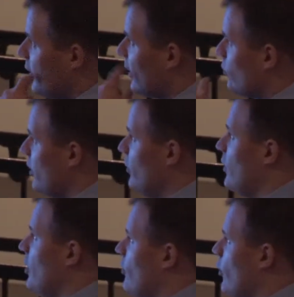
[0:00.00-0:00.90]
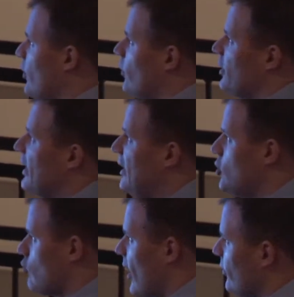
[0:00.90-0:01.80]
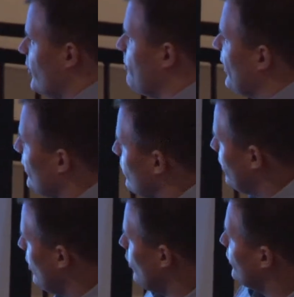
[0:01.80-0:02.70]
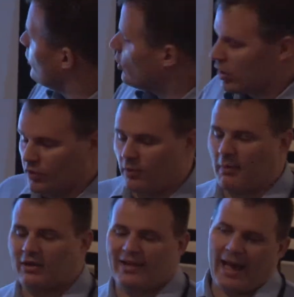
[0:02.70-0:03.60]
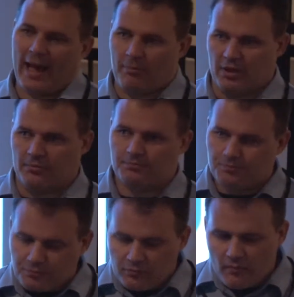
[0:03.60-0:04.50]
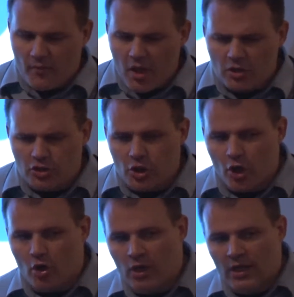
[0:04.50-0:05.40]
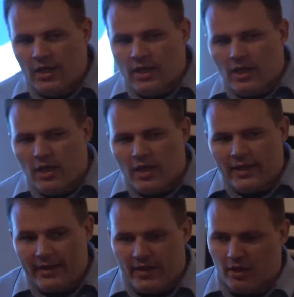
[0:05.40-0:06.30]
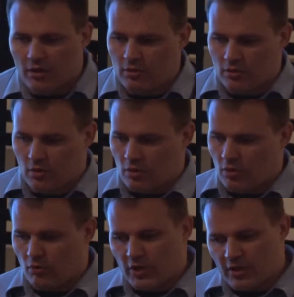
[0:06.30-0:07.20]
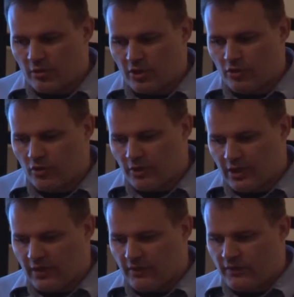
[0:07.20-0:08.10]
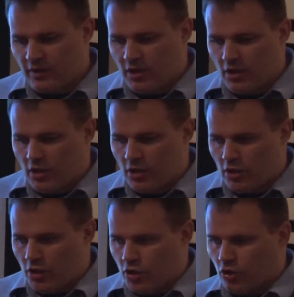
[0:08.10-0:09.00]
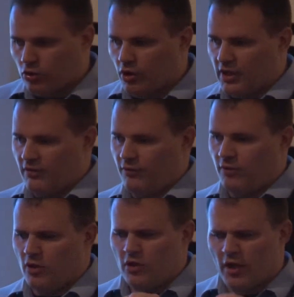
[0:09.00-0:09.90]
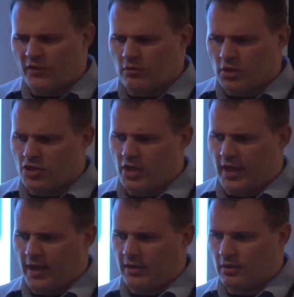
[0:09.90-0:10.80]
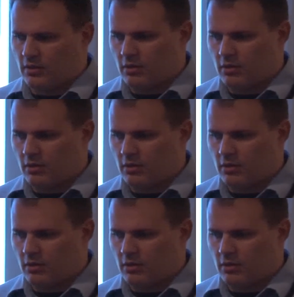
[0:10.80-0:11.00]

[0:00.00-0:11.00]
next one is focus on the key drivers that best explain what has occurred or is about to happen. So here, really what you're doing is you're looking not so much at